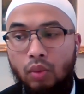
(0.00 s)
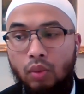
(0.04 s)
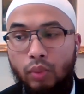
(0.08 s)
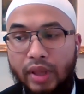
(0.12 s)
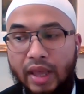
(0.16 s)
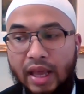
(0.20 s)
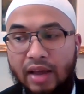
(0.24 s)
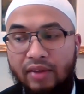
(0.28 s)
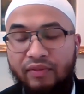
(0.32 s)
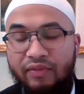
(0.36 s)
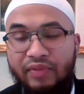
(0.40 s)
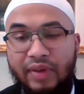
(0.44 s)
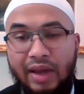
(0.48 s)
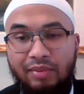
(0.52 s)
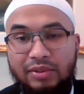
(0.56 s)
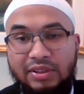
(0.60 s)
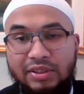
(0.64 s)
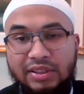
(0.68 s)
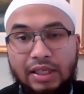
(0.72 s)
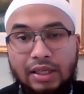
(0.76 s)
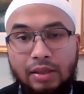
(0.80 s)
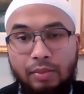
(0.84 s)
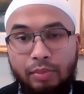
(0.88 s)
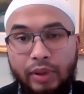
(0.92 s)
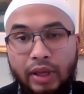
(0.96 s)
we have families
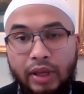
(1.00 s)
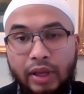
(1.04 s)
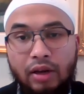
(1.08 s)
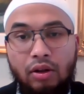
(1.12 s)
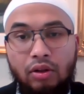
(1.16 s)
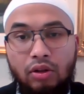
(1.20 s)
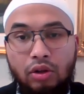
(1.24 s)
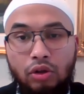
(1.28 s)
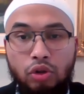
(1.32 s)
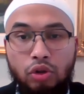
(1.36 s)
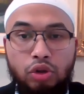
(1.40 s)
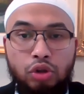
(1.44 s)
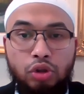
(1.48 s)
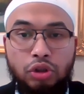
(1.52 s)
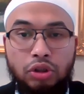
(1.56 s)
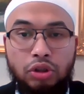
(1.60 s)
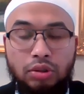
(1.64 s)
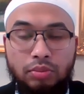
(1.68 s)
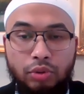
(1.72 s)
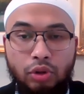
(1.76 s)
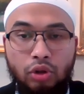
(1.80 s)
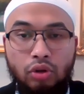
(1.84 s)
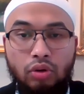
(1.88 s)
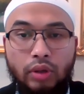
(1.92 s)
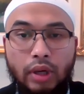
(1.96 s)
that depend on the nutrition
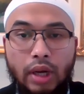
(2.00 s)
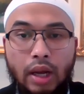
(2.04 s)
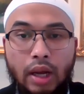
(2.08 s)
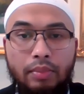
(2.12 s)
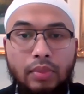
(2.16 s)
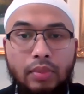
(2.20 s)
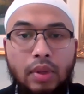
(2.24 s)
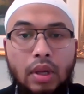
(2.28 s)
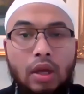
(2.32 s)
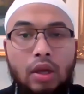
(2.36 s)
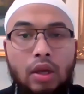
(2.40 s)
program.